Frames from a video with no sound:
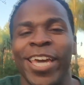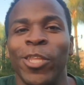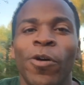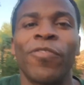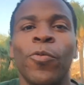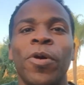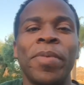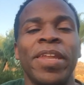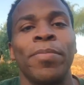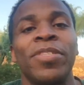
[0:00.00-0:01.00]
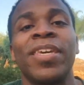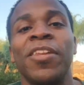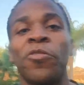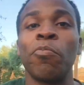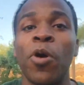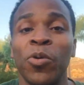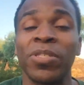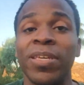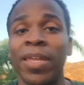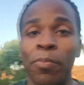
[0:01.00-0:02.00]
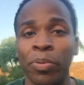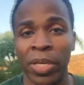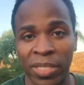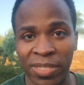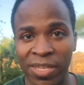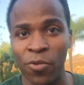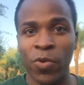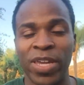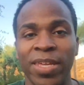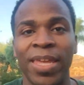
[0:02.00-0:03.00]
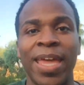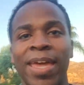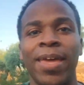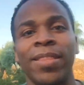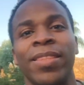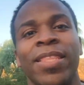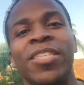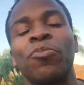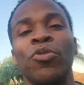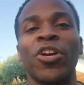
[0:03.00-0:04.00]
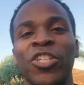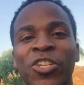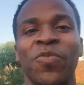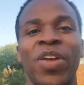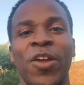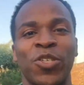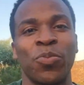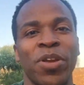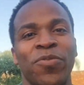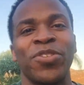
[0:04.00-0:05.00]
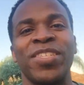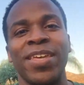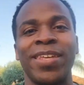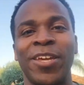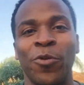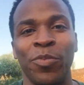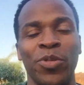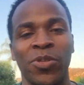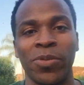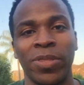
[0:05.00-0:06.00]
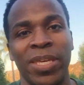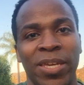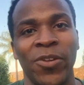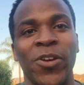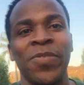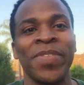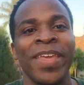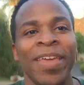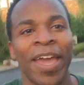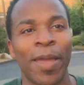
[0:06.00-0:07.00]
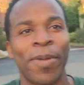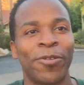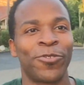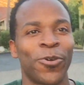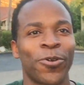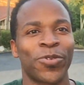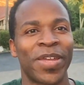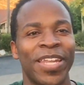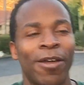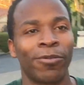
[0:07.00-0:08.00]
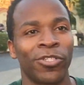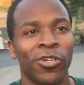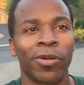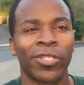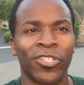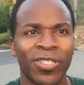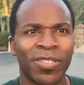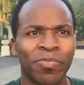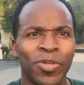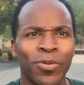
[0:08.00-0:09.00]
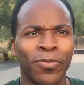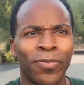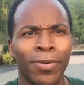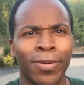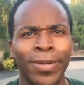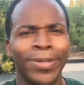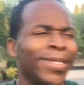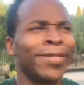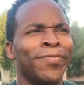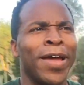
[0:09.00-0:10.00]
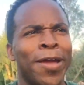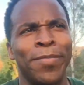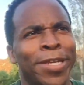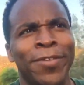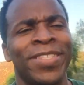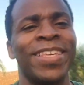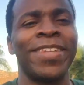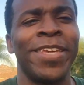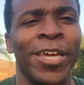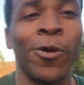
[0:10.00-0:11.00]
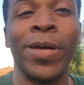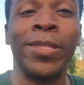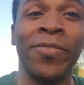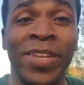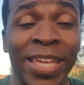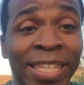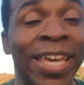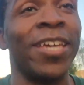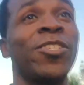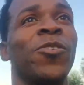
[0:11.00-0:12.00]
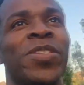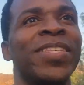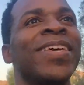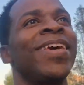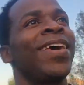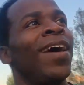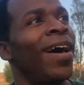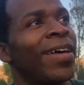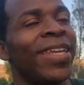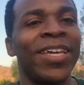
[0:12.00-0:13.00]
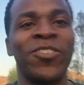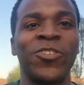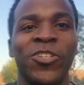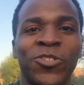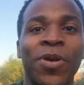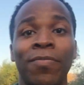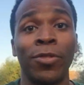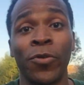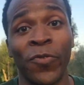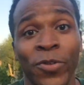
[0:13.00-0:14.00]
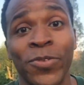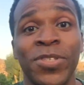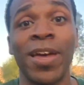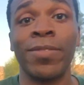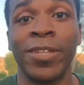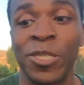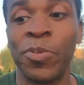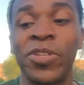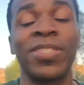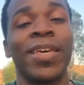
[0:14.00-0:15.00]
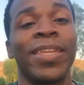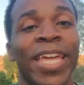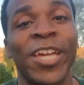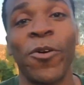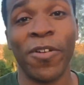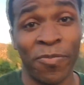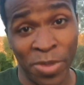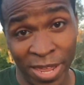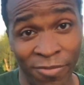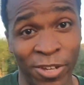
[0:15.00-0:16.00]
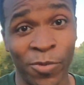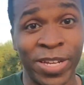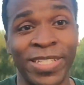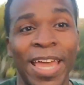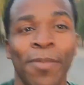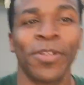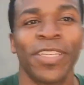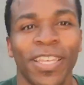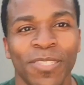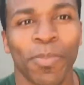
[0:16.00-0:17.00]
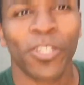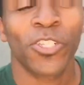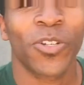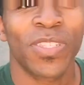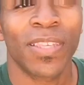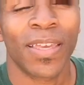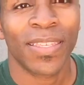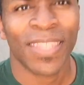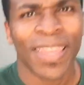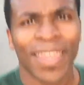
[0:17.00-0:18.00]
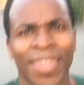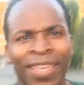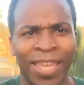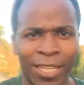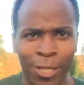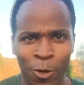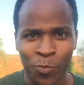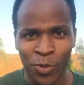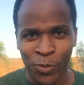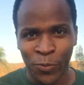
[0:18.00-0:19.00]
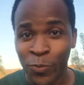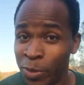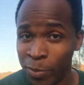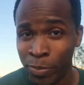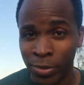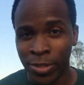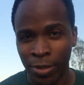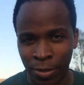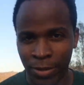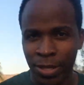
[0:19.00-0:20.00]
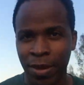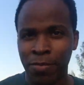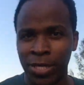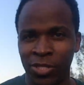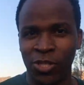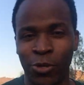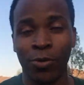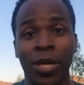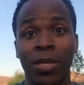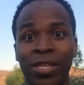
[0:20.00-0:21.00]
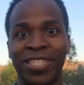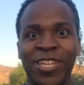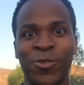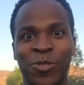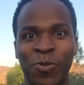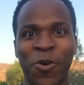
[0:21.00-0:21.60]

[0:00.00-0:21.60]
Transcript: Hello everyone, my name is Kenneth Mosley and I'm playing Seaweed in this production of Hairspray for San Diego Musical Theater. I'm outdoors right now enjoying just the beautiful environment here in San Diego. I live in LA, so it's nice to just drive a little further south and experience San Diego. I've been having a great time, and yes, my shirt says, "Hello, beautiful people," so that means you. Let's answer some